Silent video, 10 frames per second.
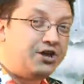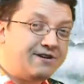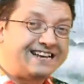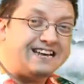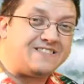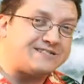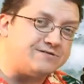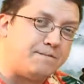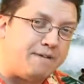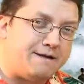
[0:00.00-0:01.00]
You can tell this
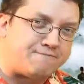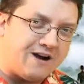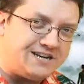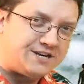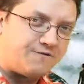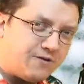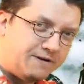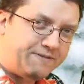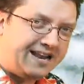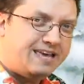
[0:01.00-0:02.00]
was a pet project for
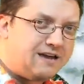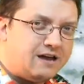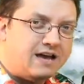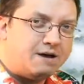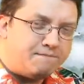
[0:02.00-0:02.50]
him that he